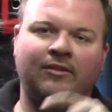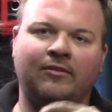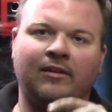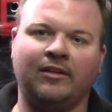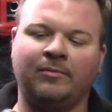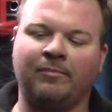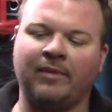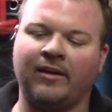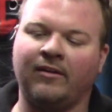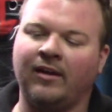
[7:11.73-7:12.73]
do it a little
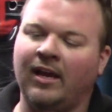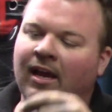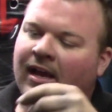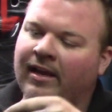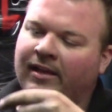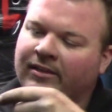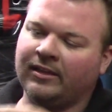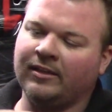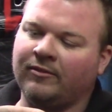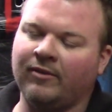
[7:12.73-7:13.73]
bit better. I had
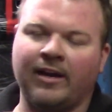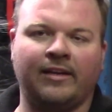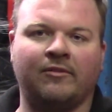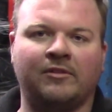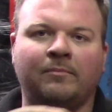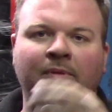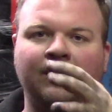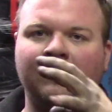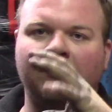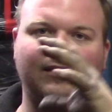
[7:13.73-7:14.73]
to grind out some
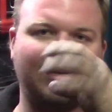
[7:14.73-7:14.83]
pieces.